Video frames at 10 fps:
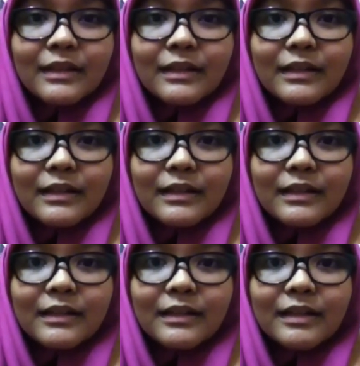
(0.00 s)

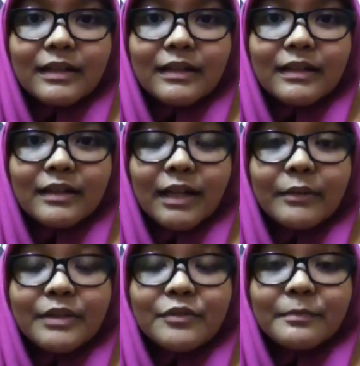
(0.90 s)
I
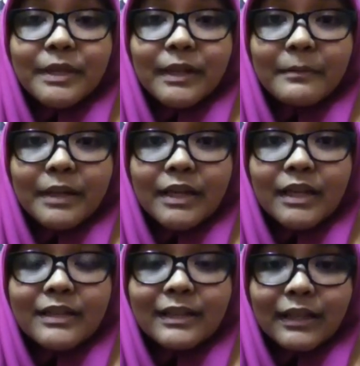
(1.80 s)
went to pick up
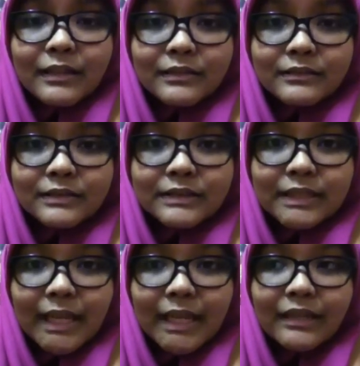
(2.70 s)
my ticket
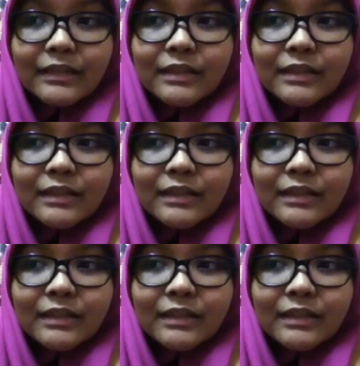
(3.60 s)
at